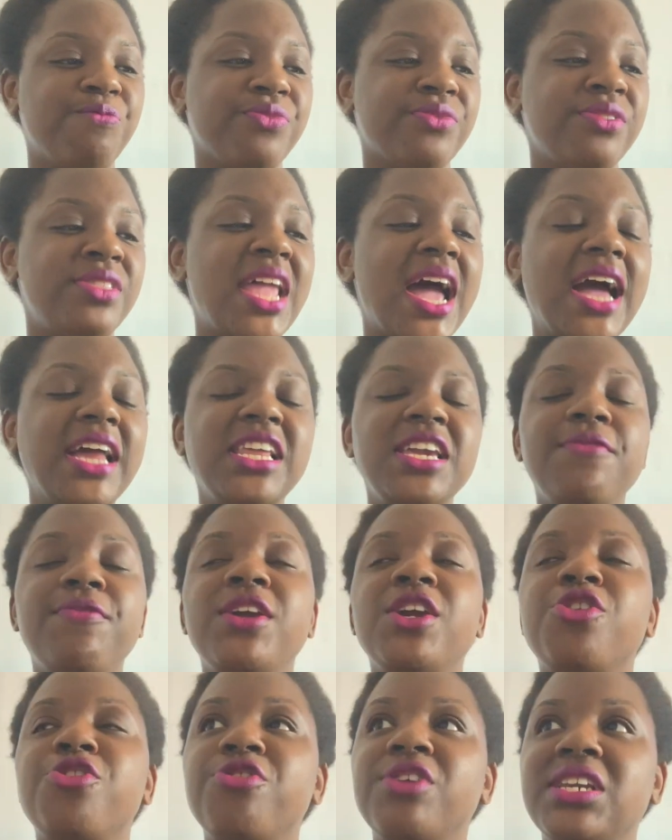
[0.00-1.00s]
not
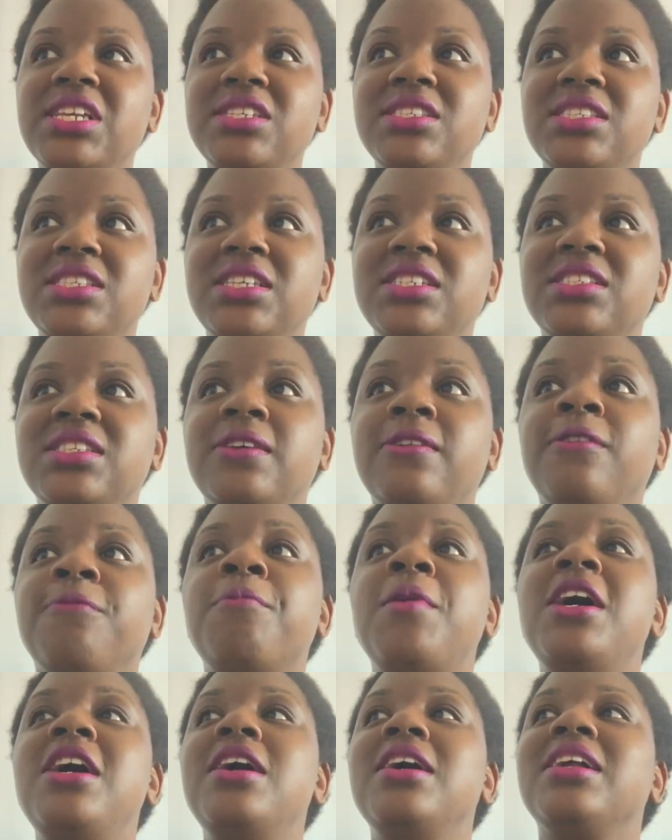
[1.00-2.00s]
even
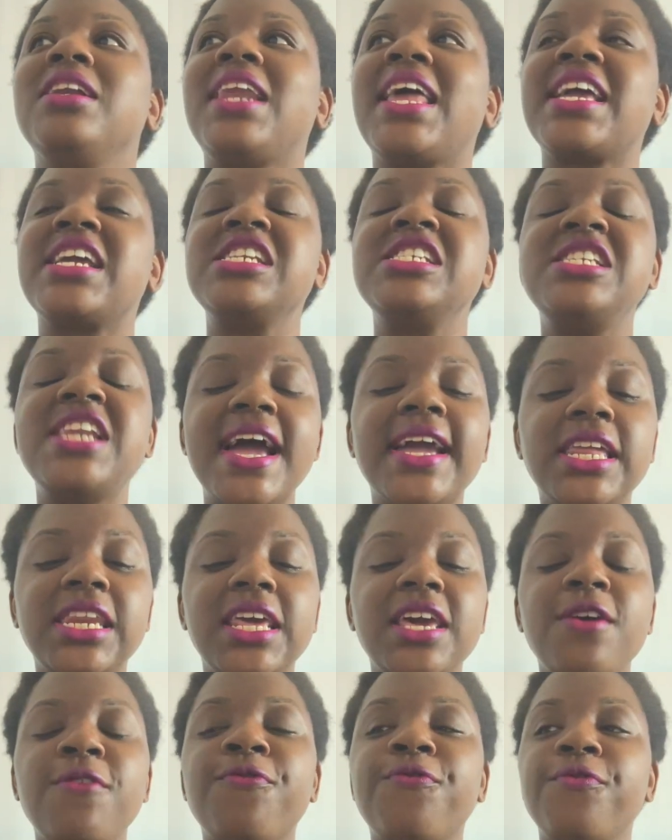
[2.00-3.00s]
criticism, like
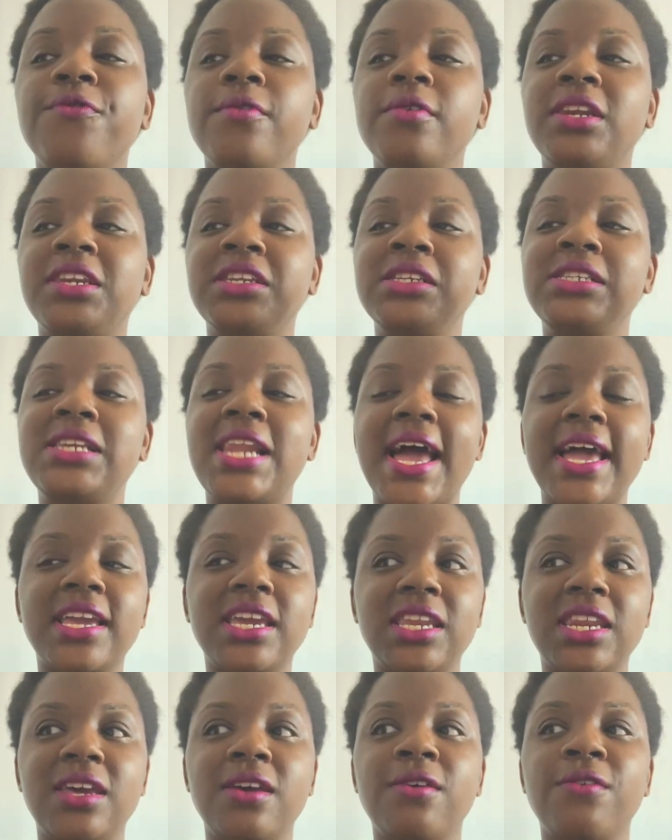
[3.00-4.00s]

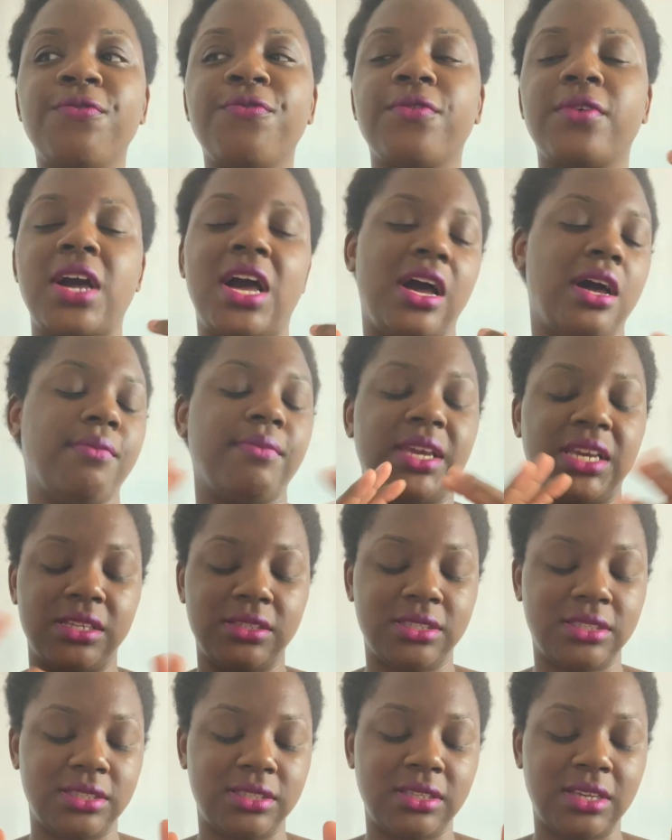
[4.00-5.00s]
negative
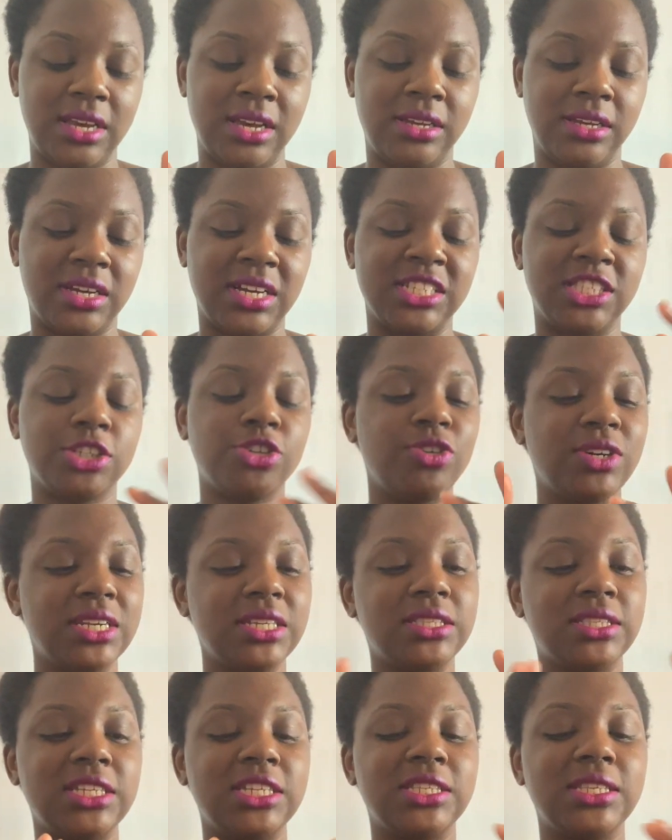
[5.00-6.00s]
comments. Because
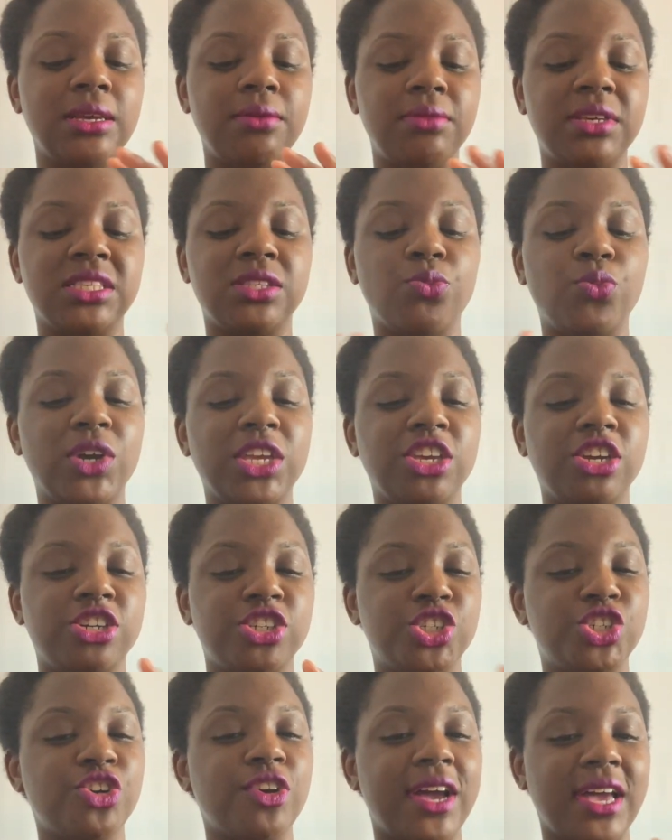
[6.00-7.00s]
criticism is when
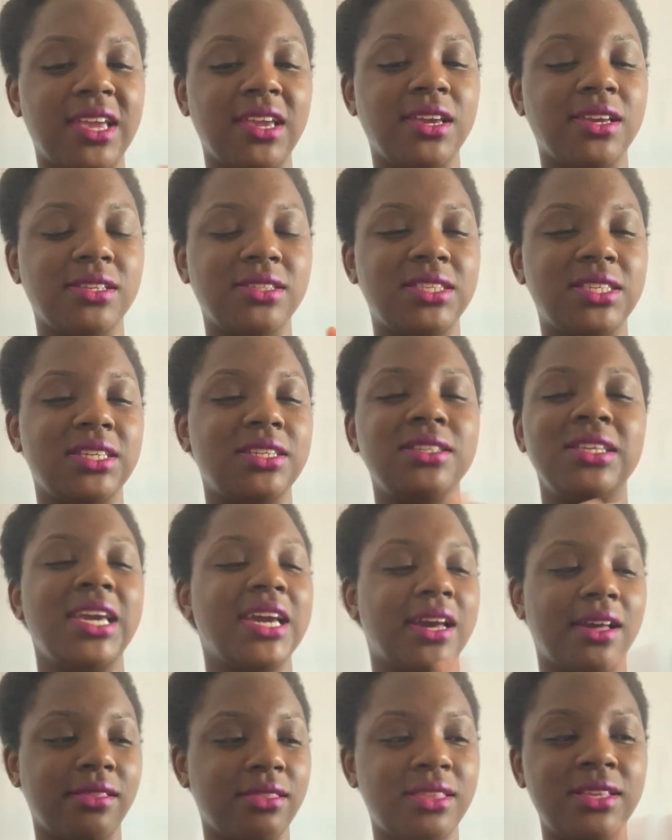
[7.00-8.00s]
you're trying to,
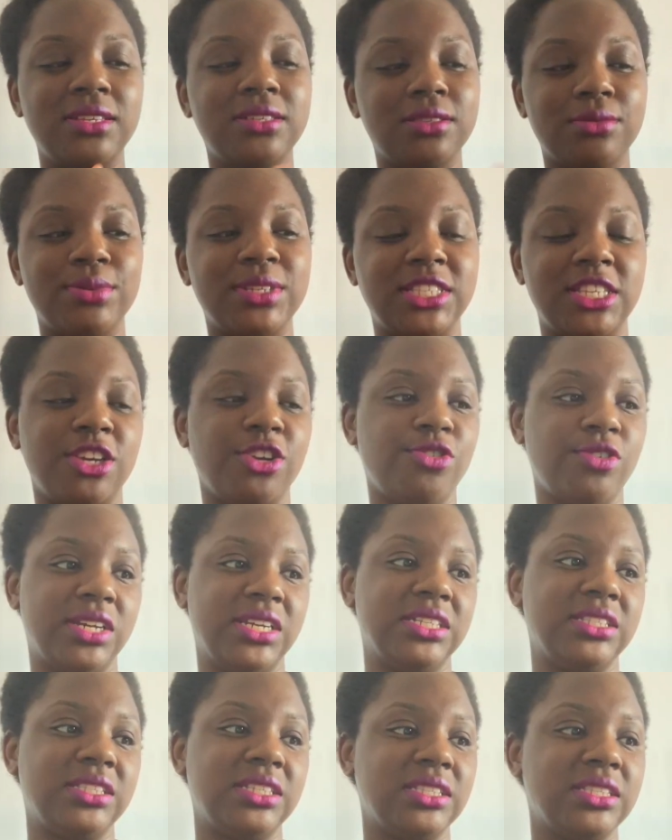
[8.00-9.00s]
yeah, this wasn't
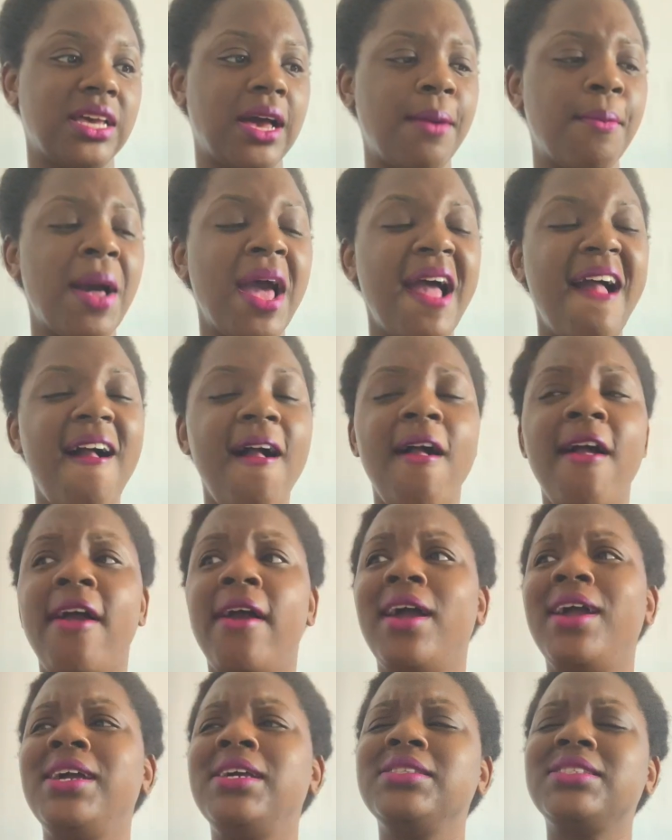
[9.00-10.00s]
criticism.
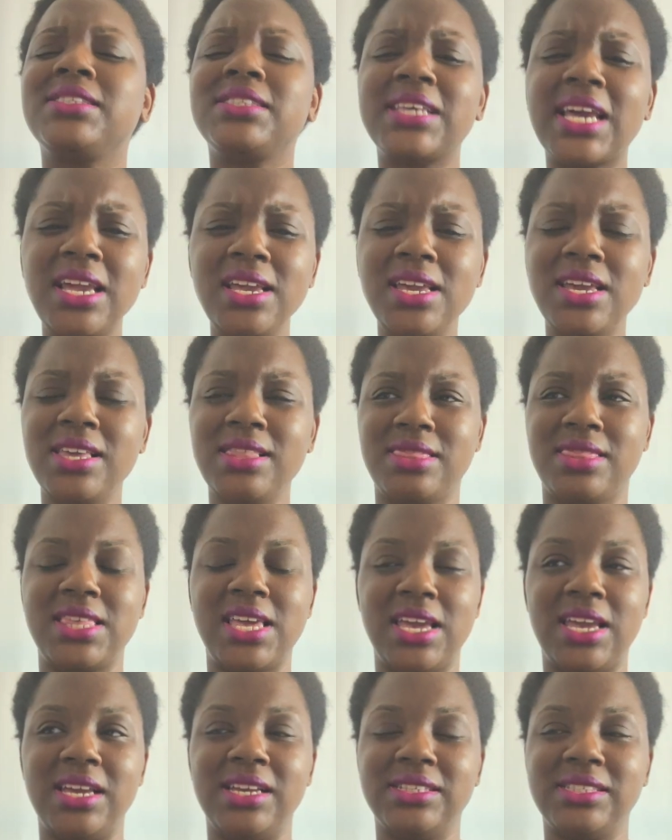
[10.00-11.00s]
And saying
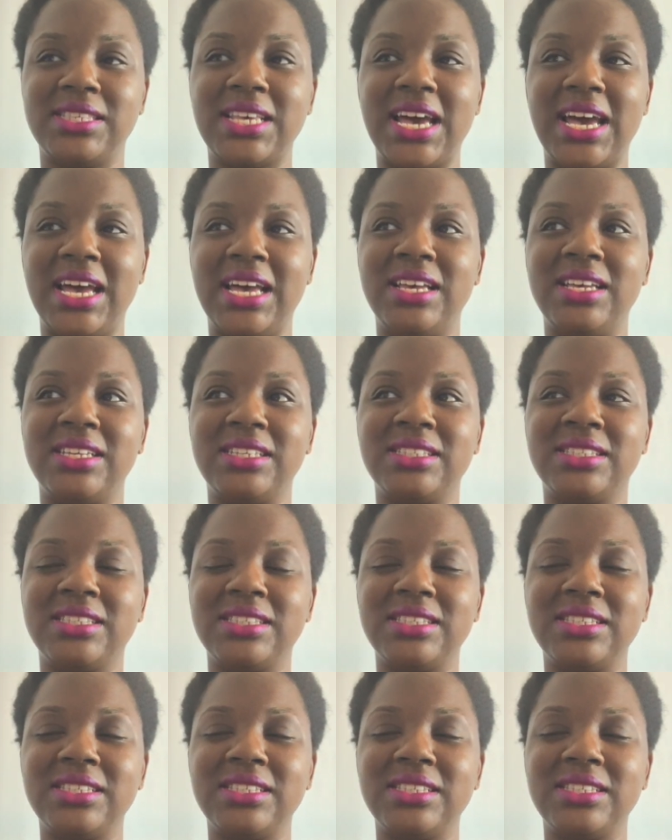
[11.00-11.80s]
things as,